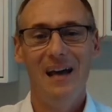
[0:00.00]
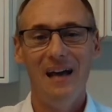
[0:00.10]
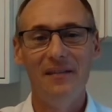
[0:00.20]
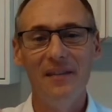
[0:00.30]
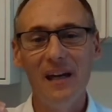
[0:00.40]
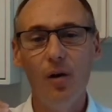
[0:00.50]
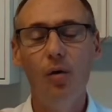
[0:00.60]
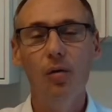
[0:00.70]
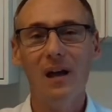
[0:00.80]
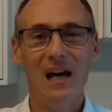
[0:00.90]
and they
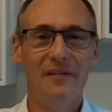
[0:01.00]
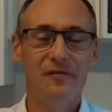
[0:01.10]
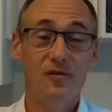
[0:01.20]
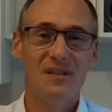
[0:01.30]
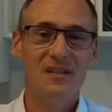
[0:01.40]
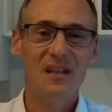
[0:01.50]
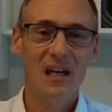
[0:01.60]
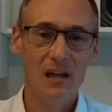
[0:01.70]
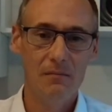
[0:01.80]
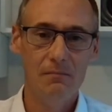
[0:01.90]
all have the
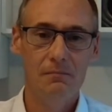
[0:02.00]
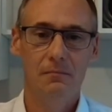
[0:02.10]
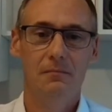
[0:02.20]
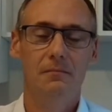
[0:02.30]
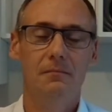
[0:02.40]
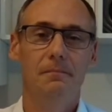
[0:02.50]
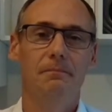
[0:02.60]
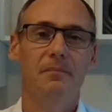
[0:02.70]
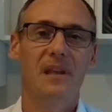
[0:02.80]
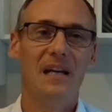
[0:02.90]
same
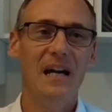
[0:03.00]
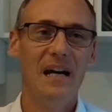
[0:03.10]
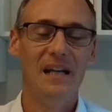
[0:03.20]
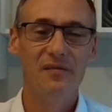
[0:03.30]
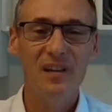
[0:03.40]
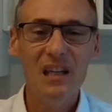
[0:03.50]
kind of